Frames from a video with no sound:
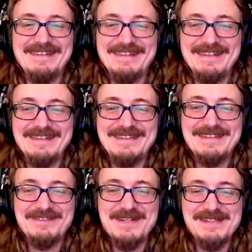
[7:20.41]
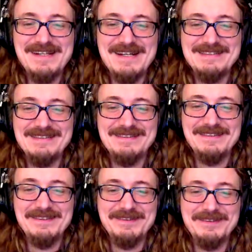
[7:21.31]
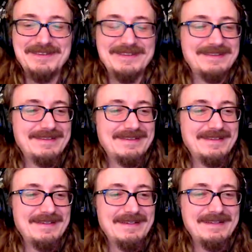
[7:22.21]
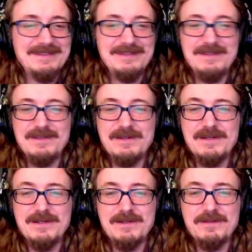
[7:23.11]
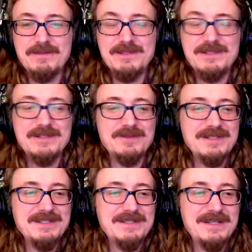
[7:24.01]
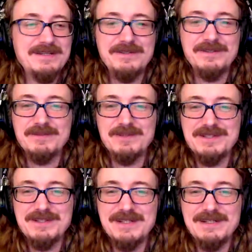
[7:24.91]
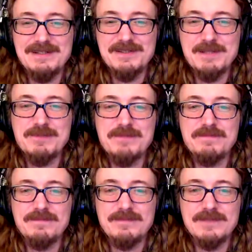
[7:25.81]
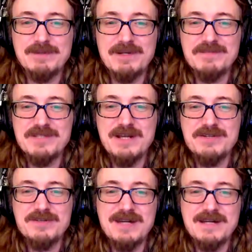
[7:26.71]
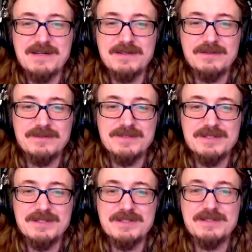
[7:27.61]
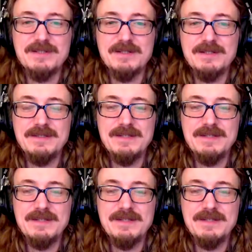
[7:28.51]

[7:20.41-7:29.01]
Yeah, that's that's fantastic news. Is he, are they gonna, is he gonna release that, or are you gonna release that in the separate, as part of a soundtrack? Or is it just the, in the